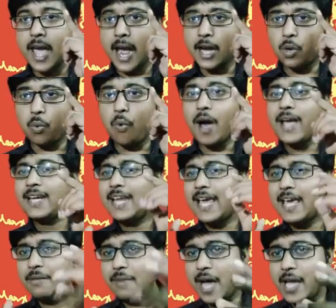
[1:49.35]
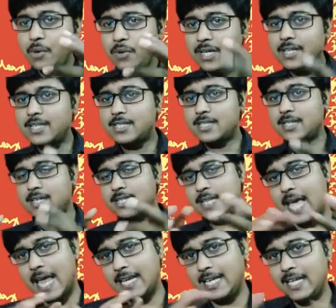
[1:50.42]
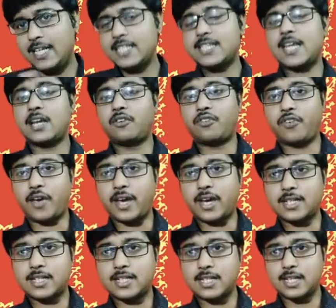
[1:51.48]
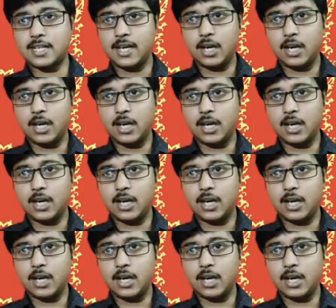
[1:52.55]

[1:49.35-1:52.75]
And while I will discuss alienation effect,